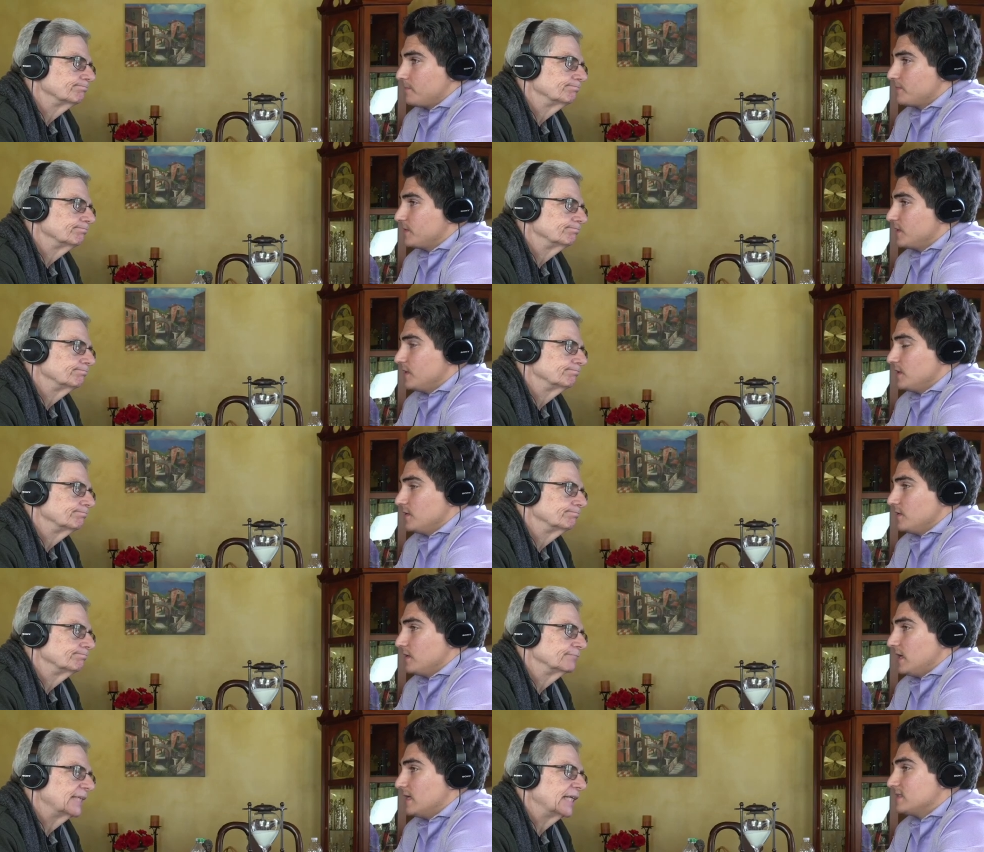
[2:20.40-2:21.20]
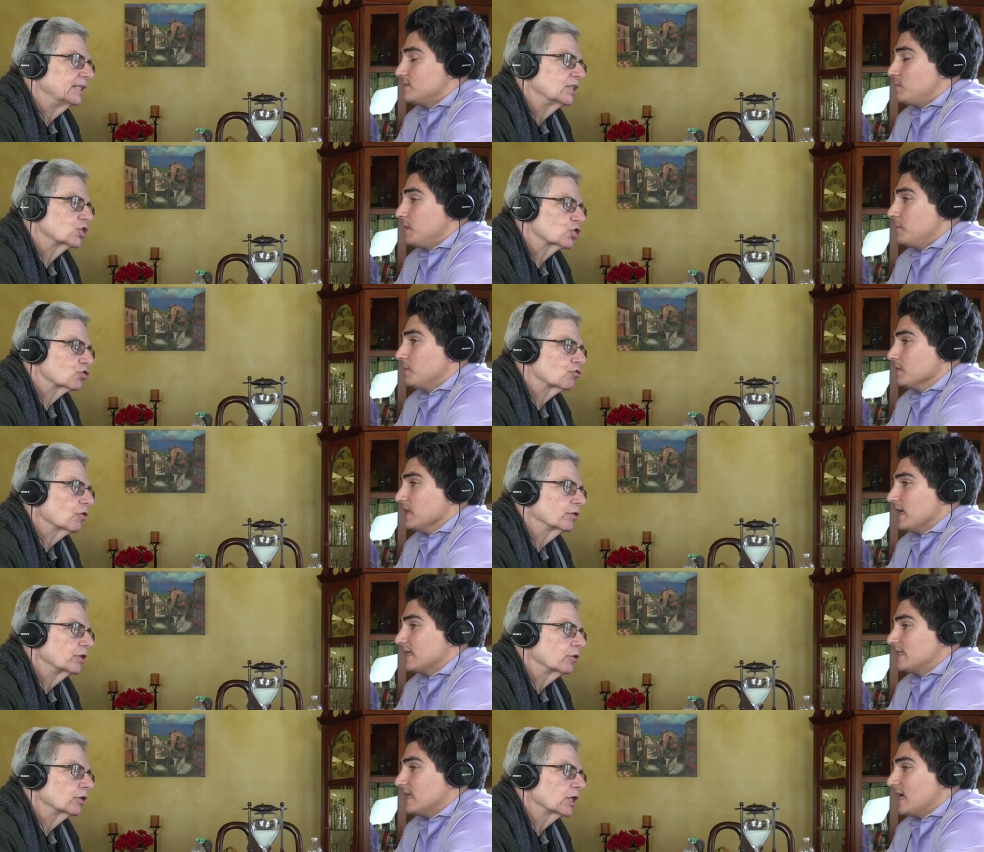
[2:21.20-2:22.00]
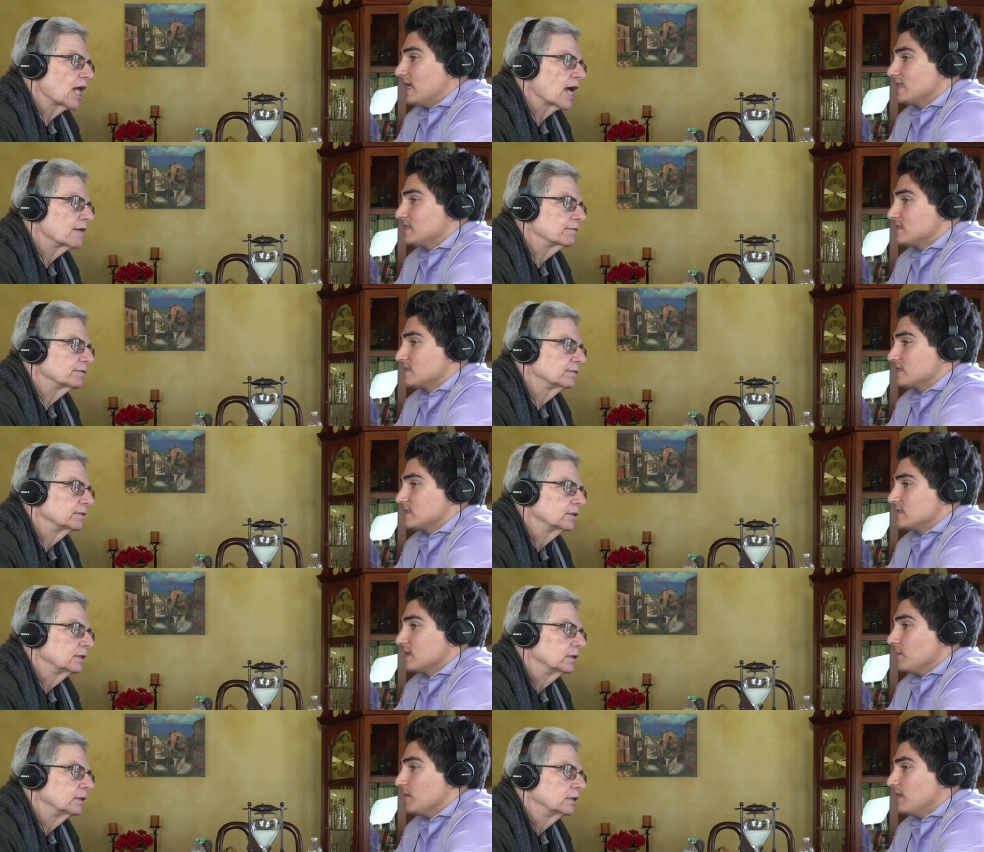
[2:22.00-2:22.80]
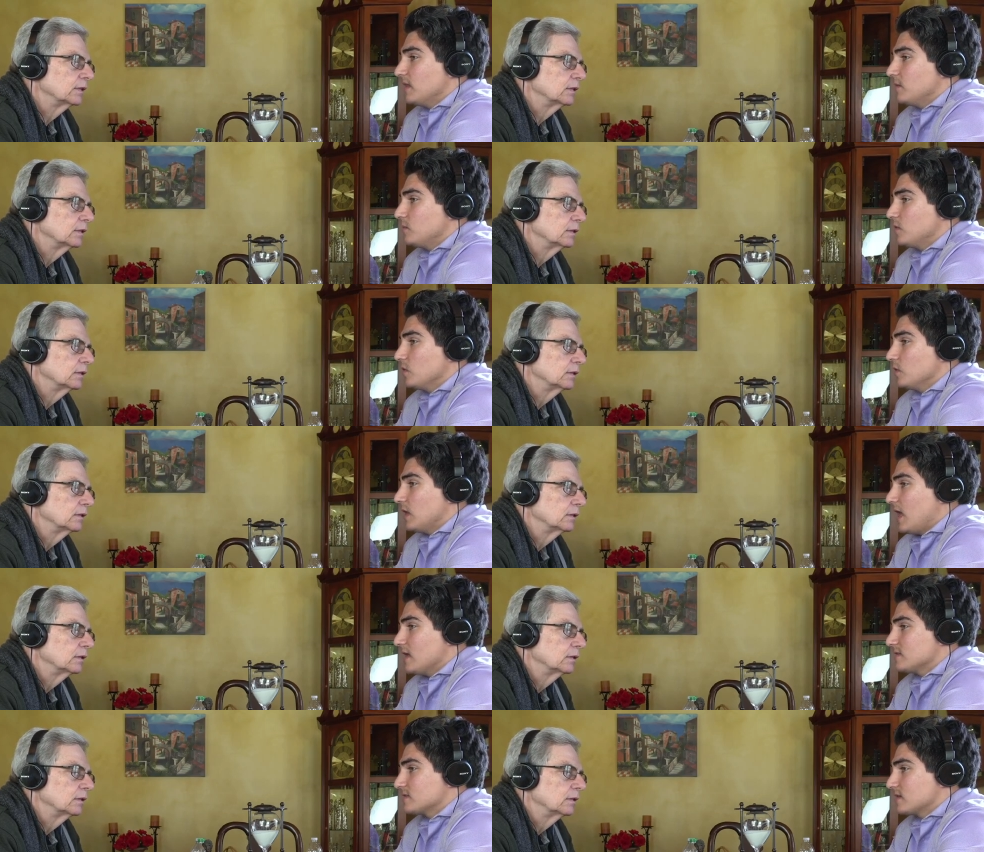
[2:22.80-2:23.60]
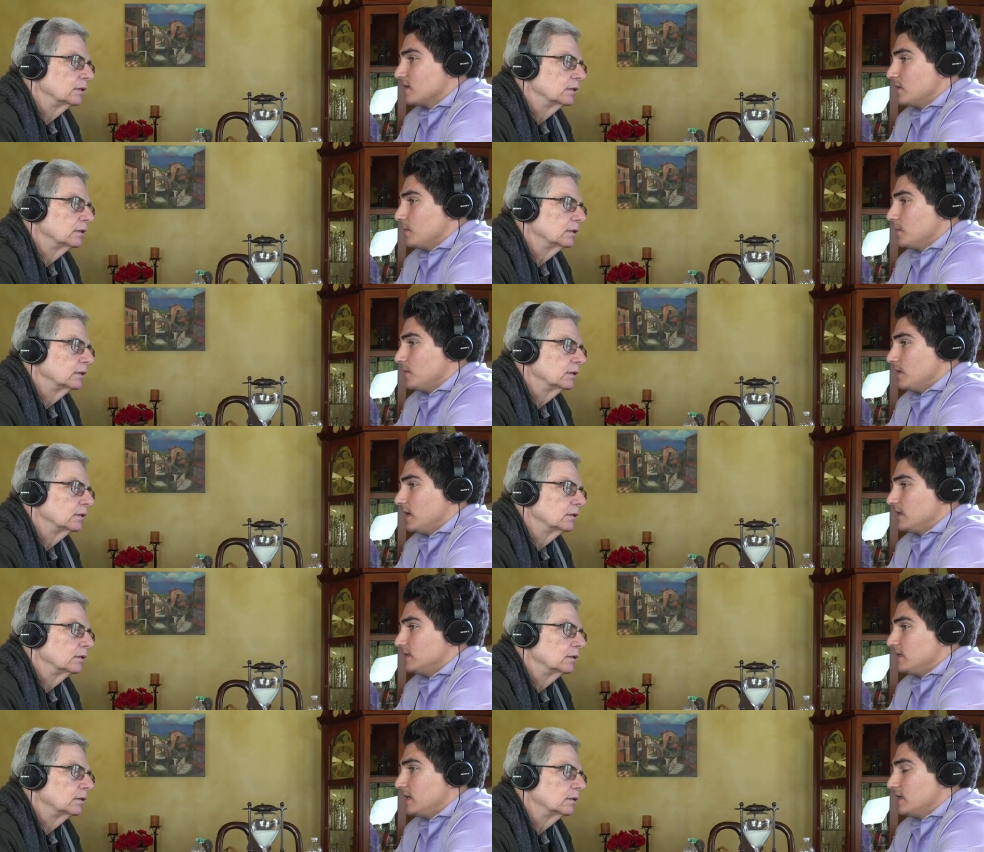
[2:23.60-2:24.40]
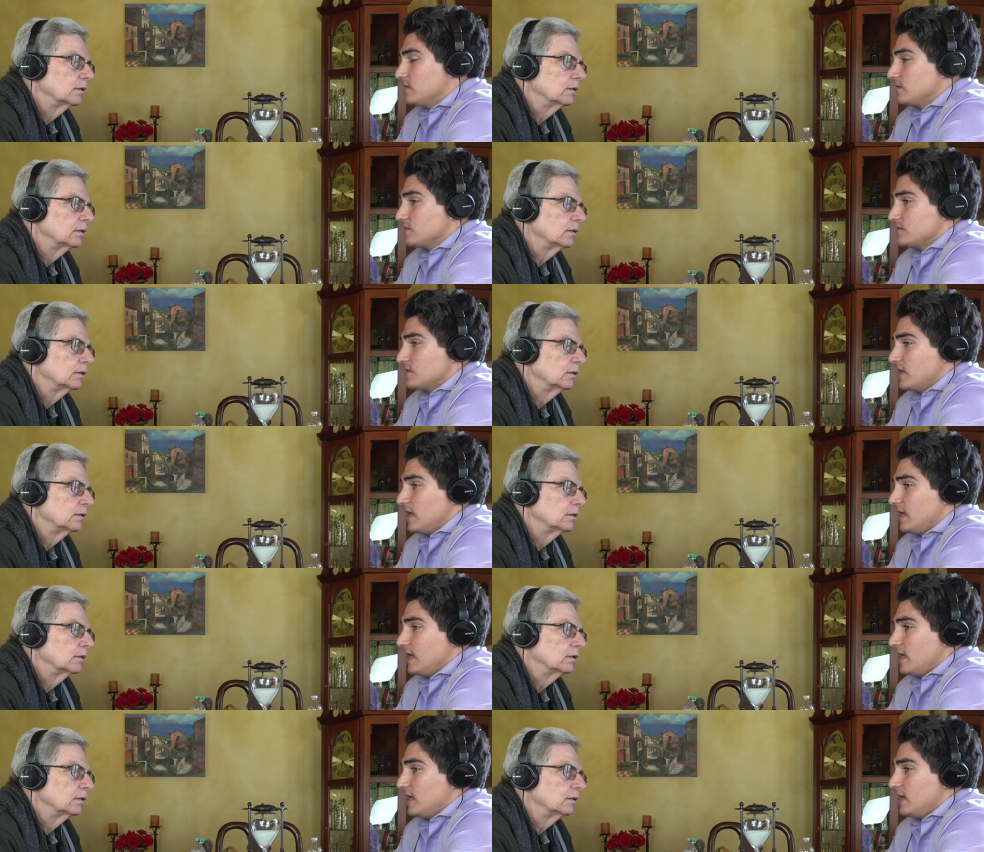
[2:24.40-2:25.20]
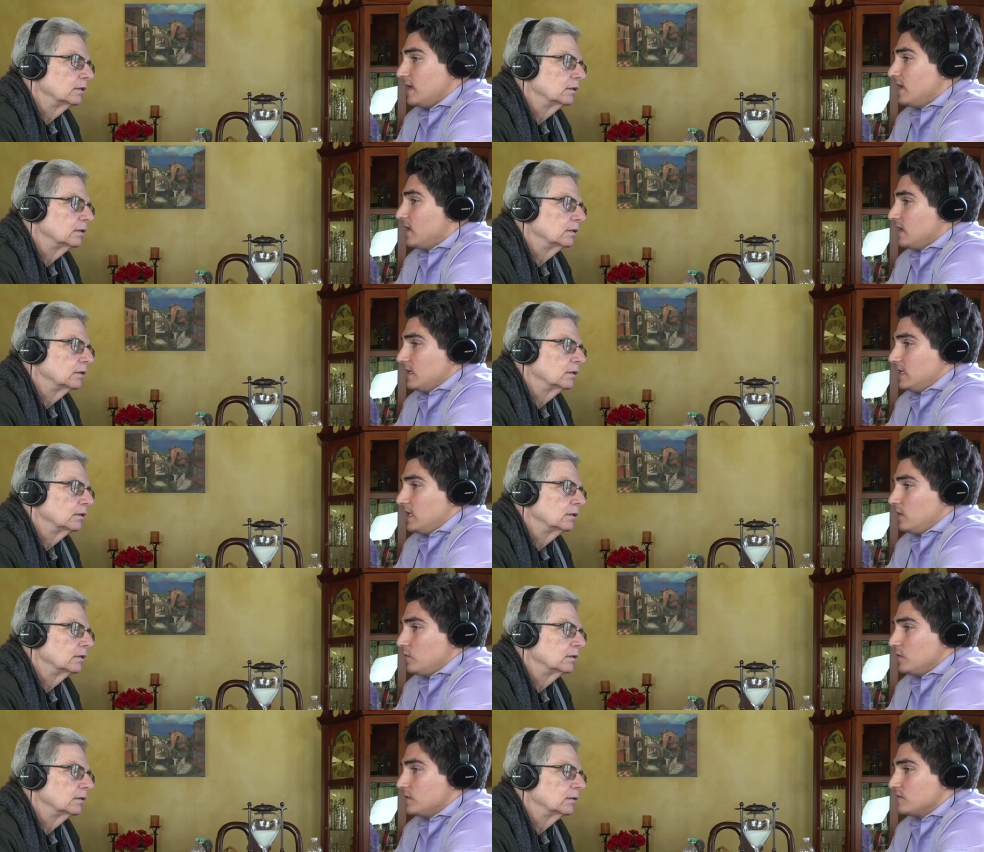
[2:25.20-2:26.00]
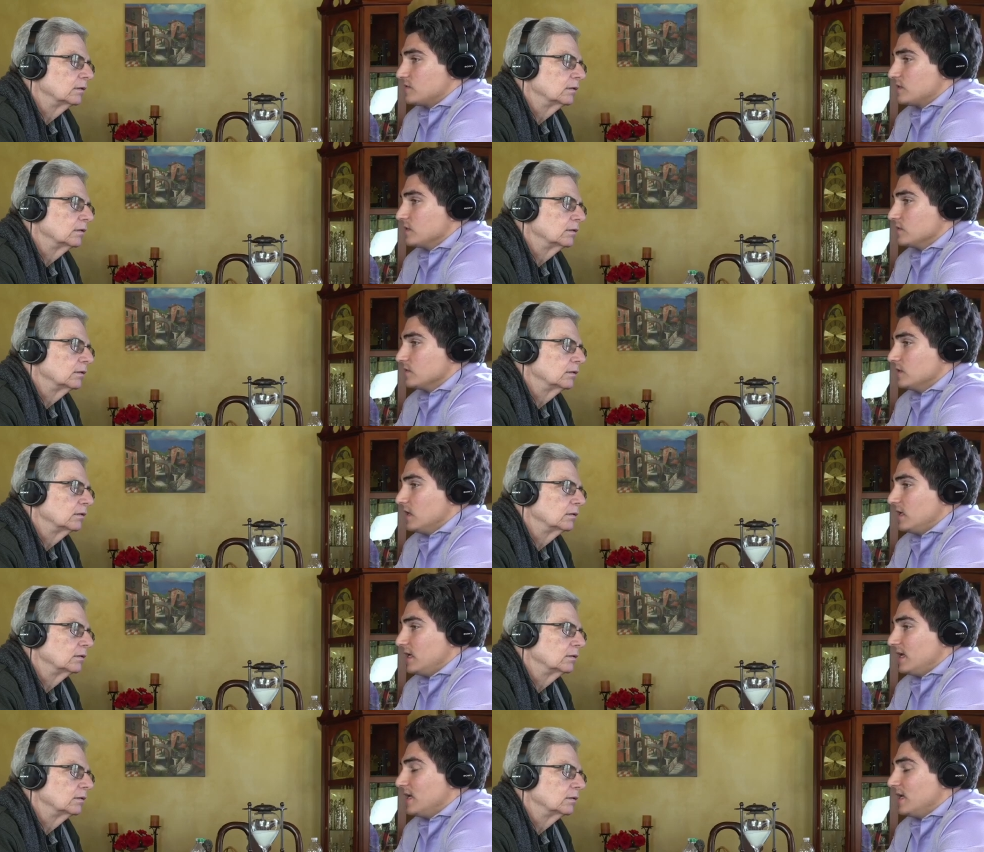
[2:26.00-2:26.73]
Speaker 1: you know and people like that life. some of them you'll ask them and they'll say they would have still done it